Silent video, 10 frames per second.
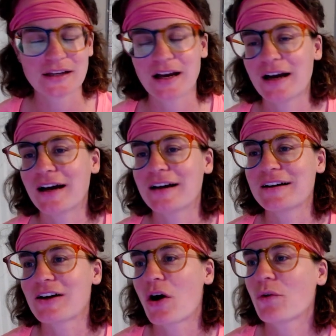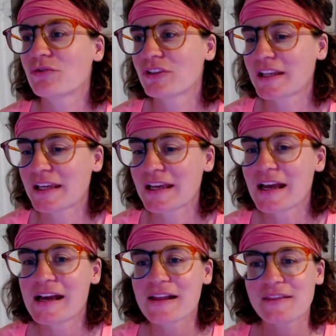Hopefully,
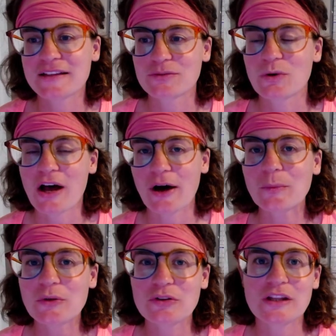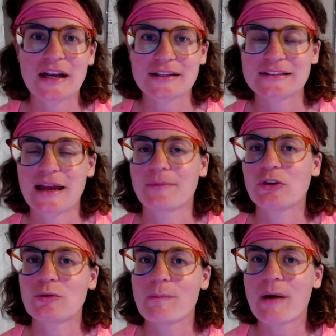this will help you the next time
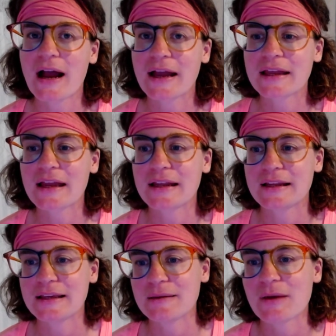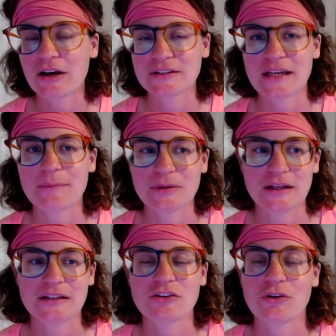you buy an email
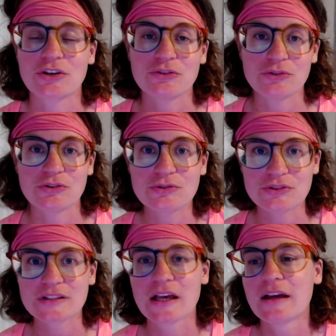template or you use